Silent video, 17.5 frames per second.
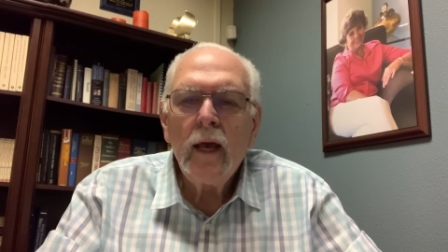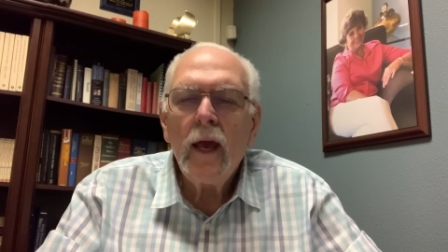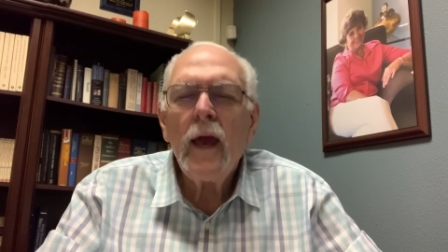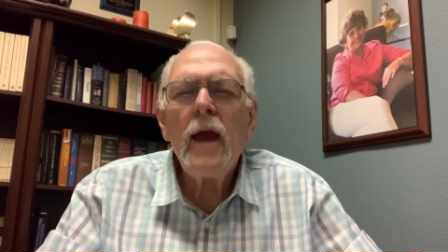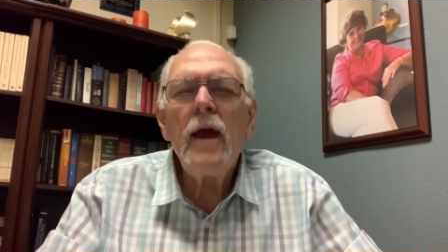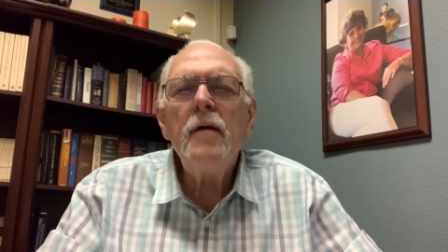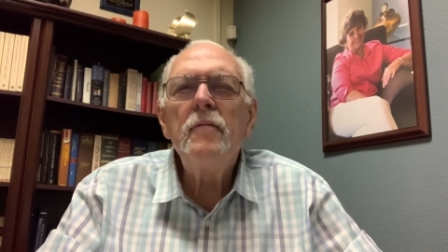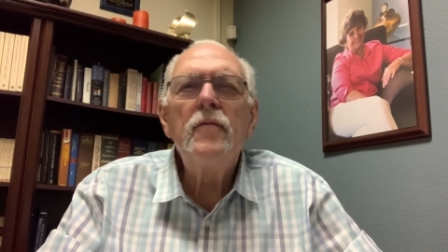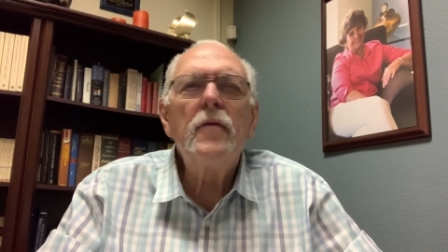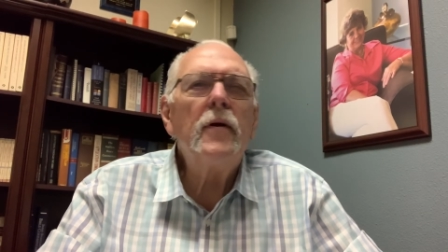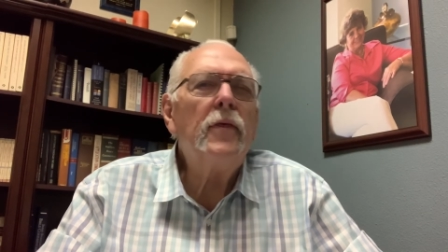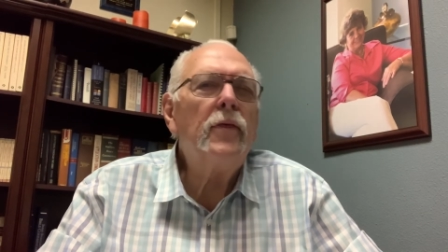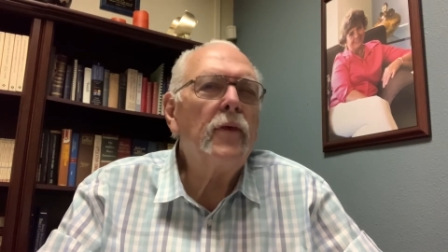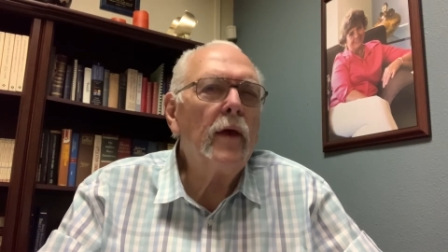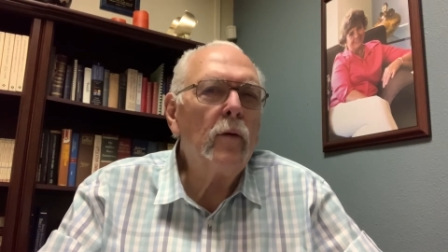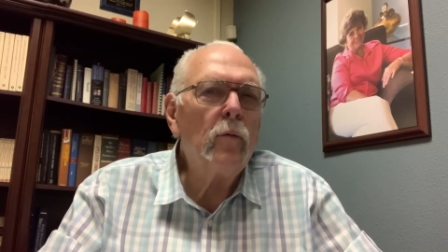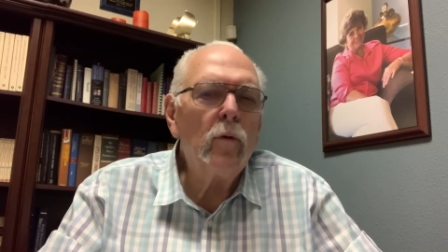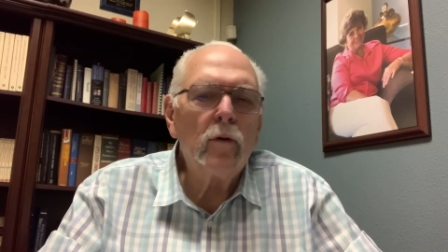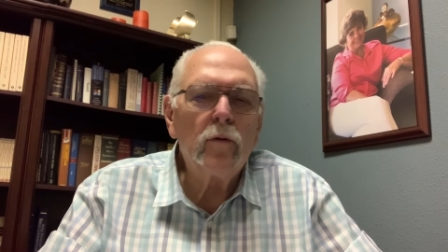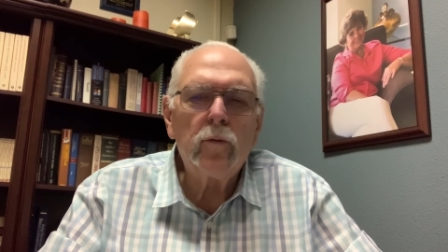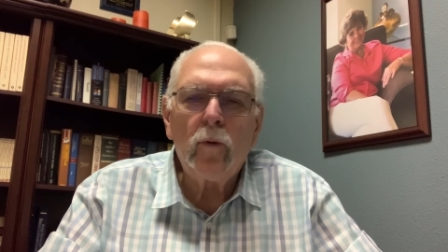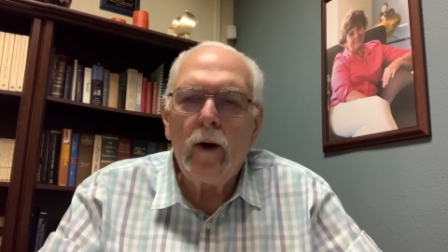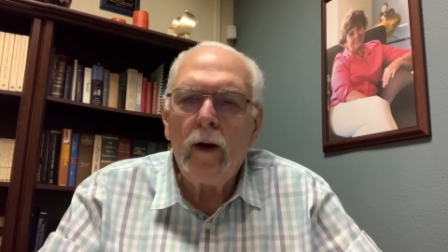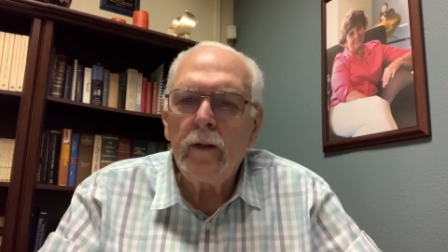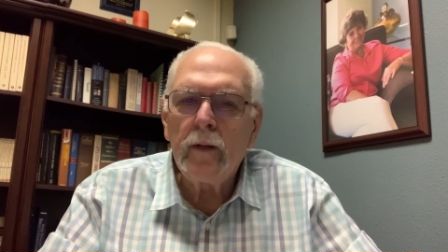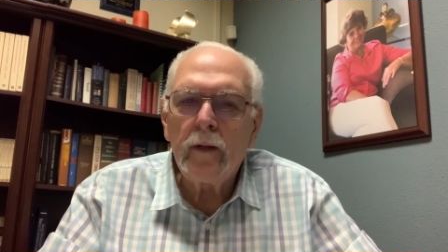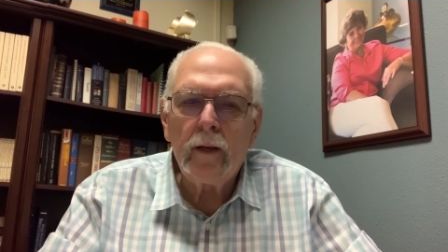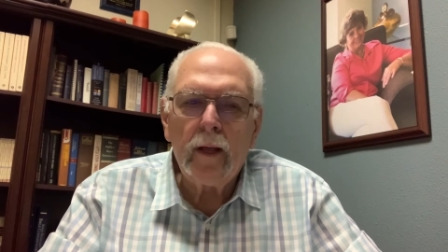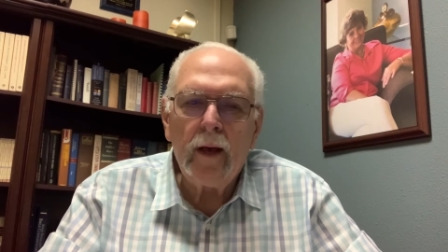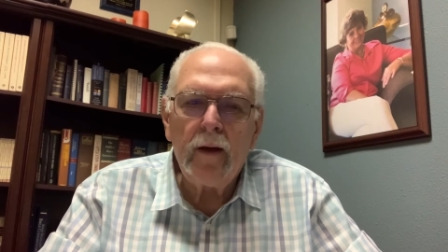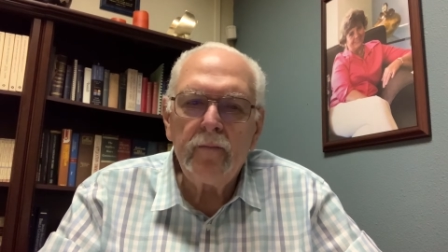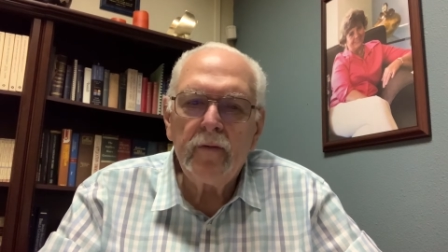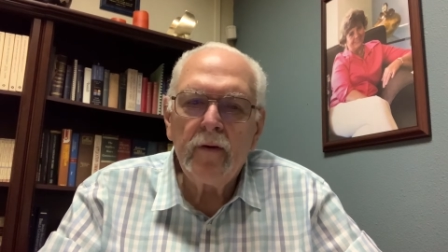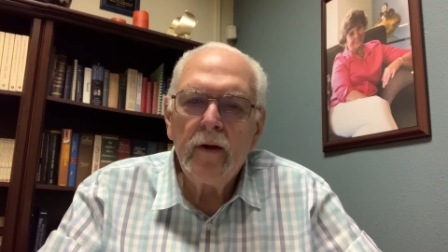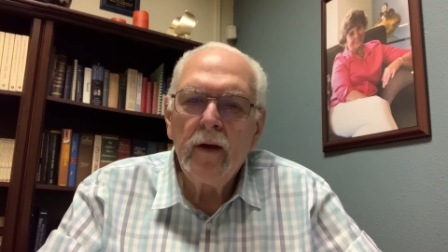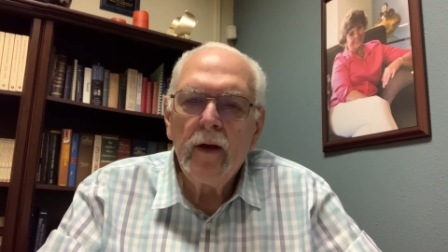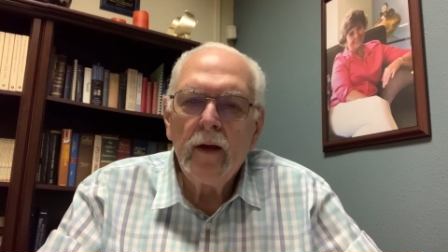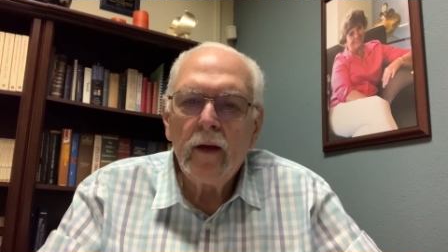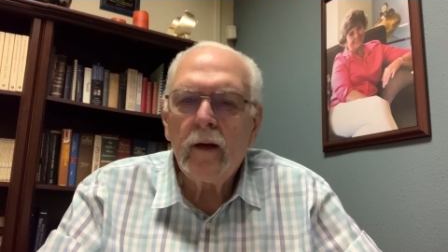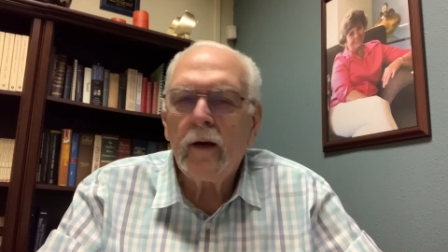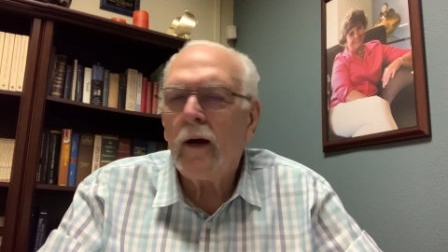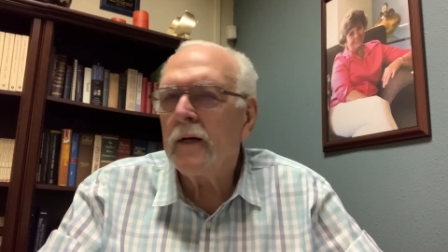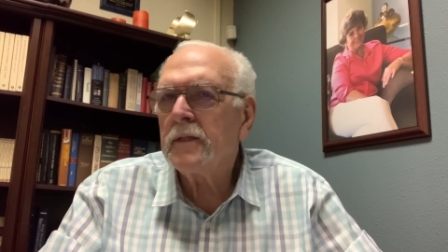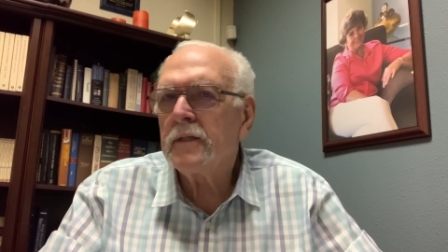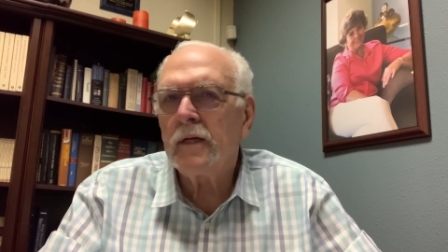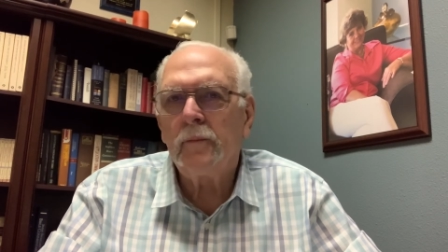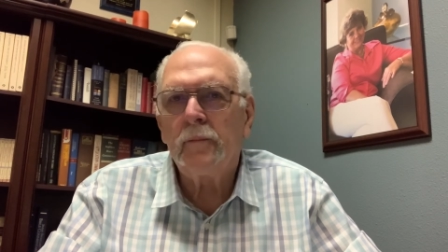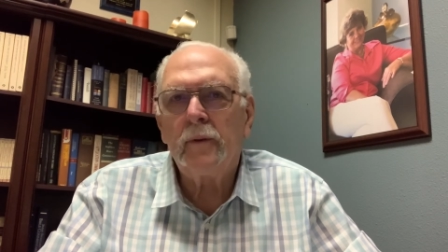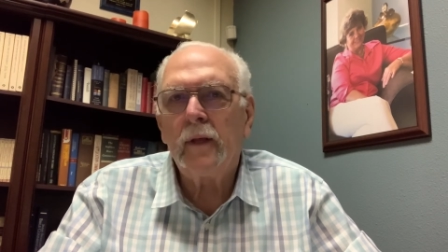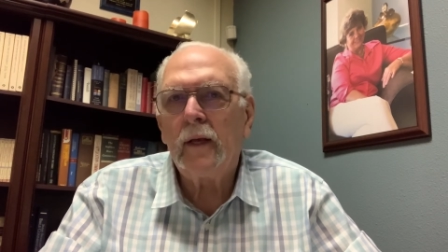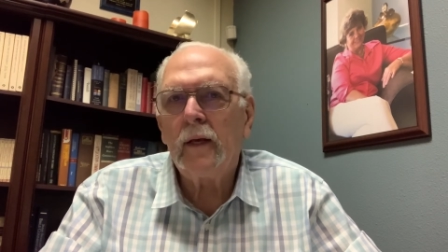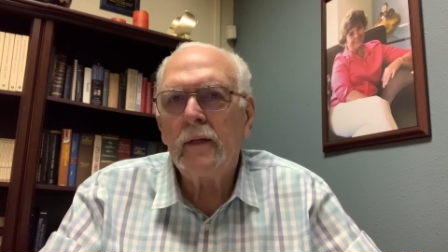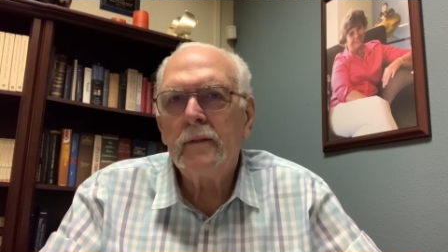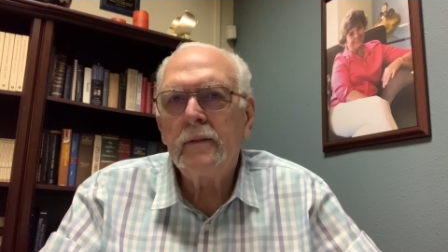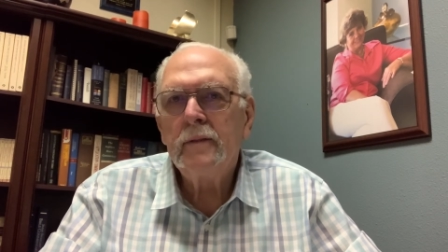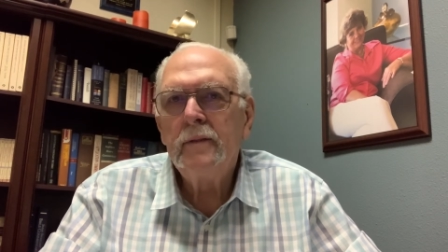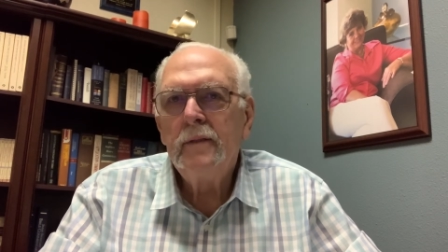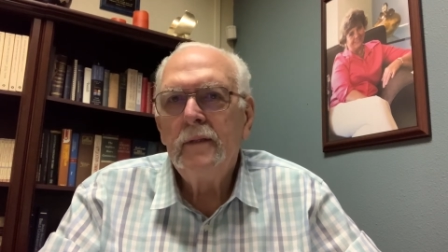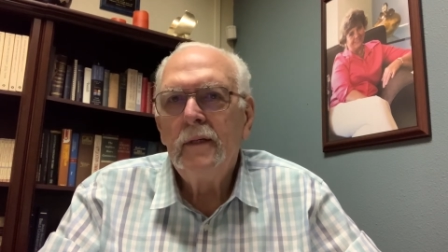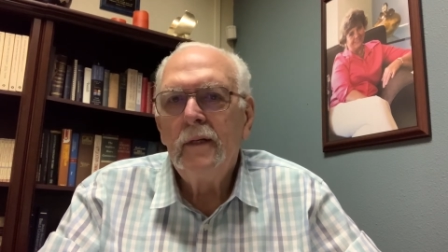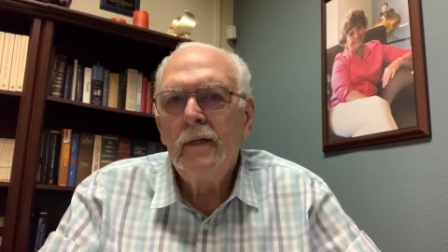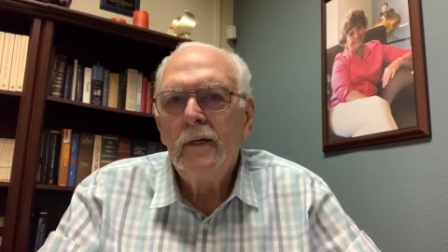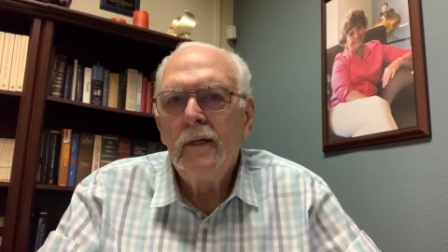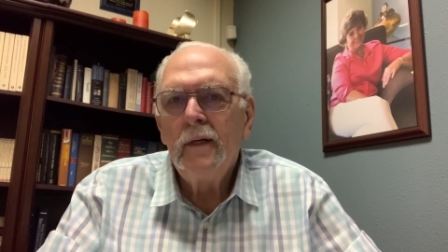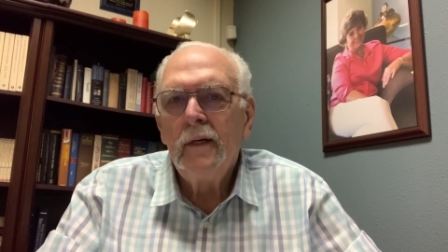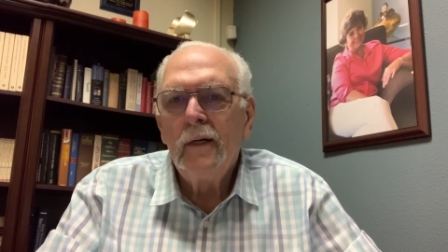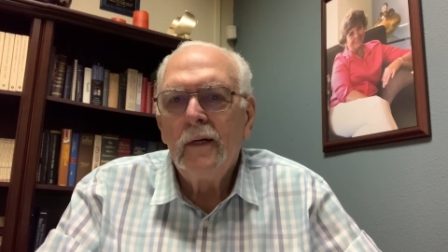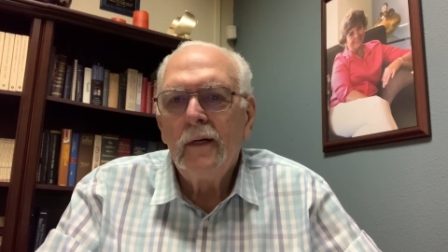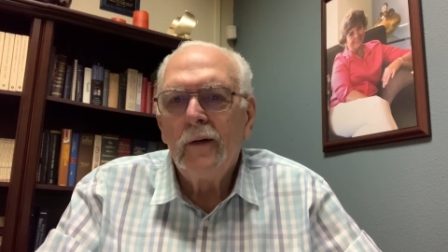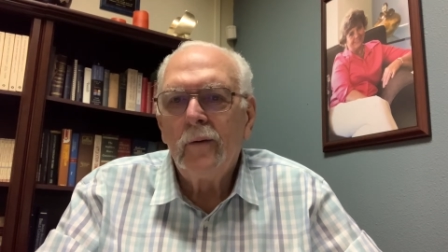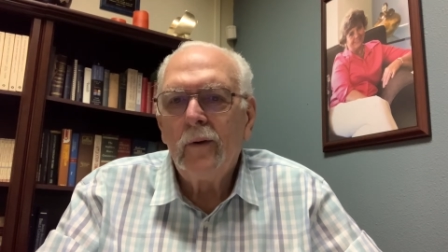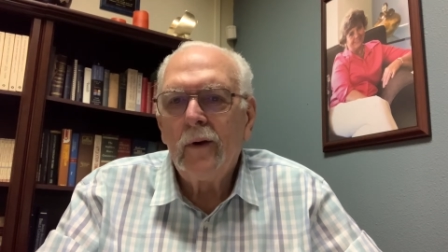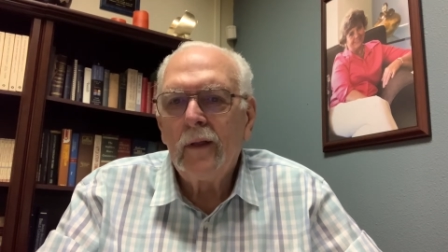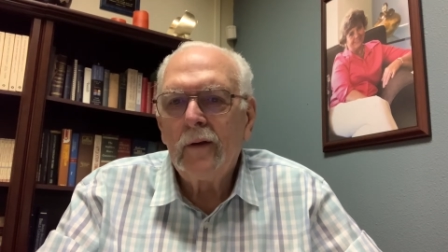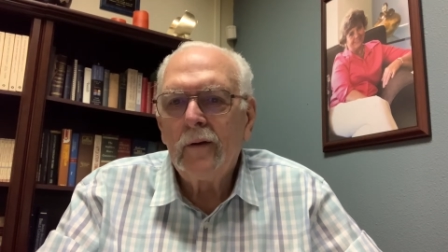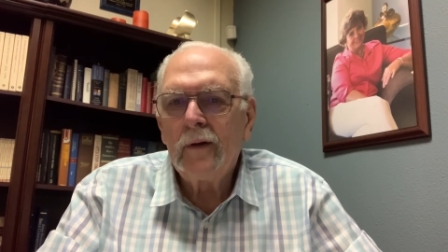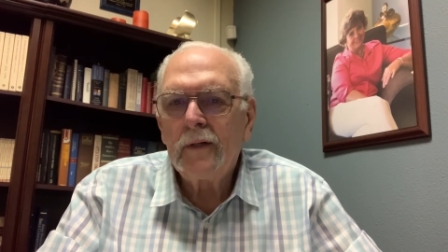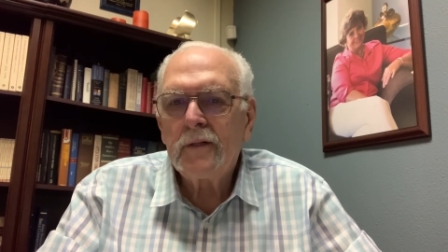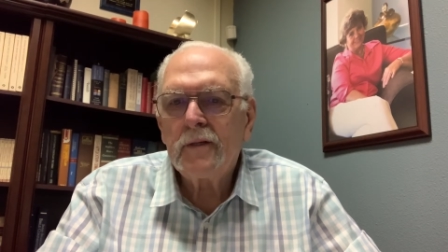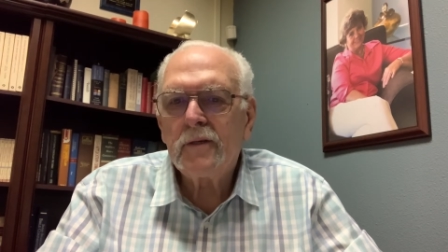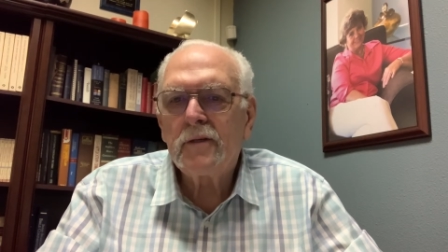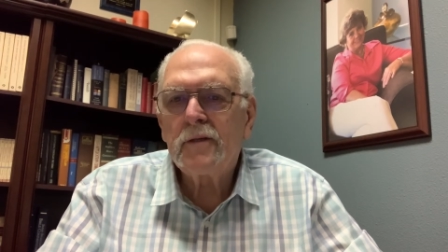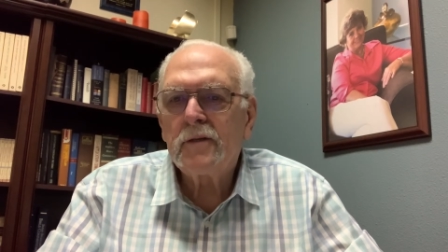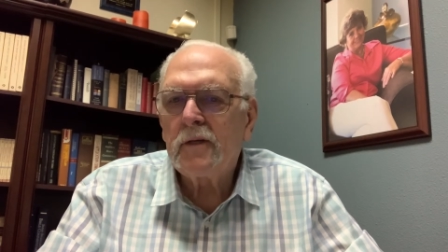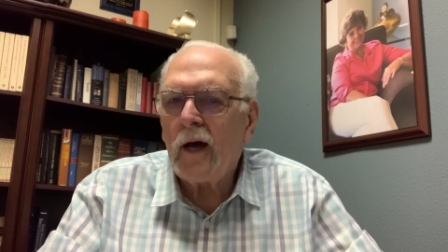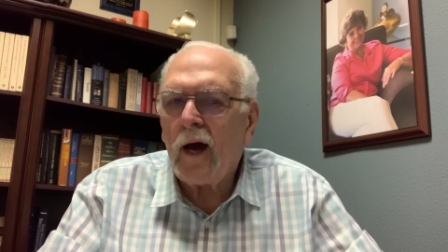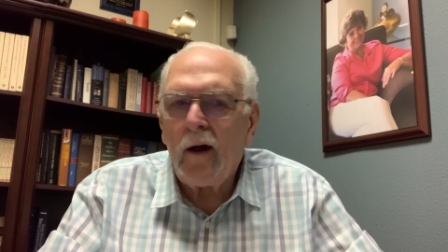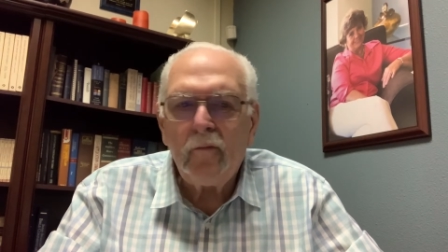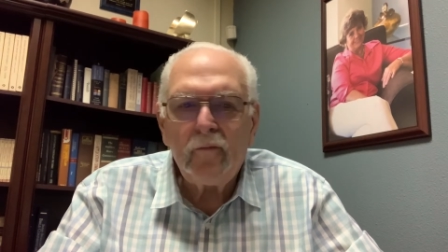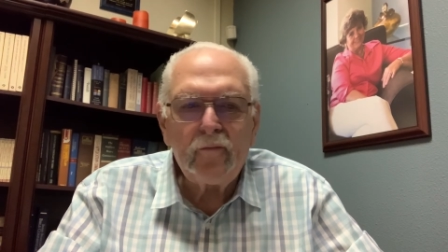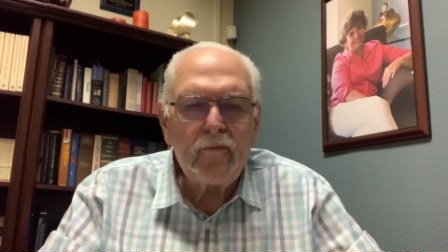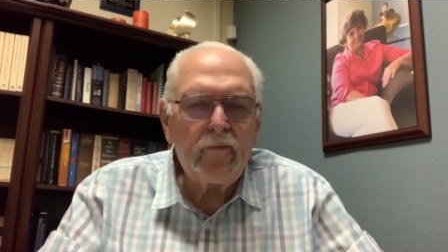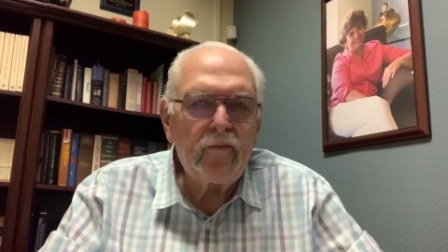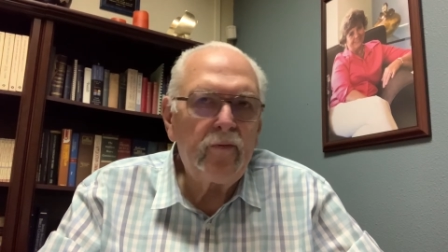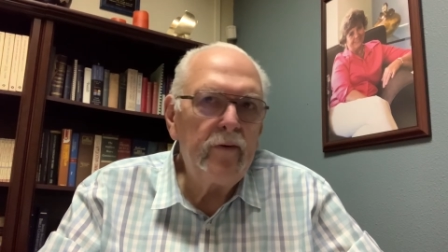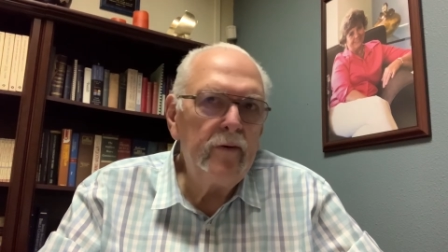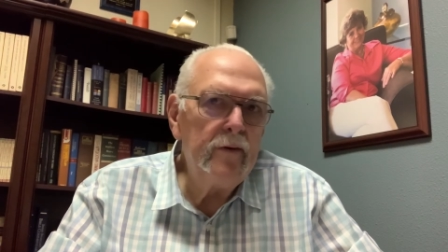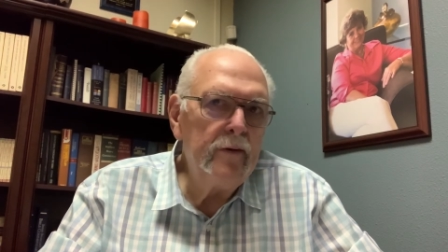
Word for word: everything worthwhile in life, costs something whether it's stuff,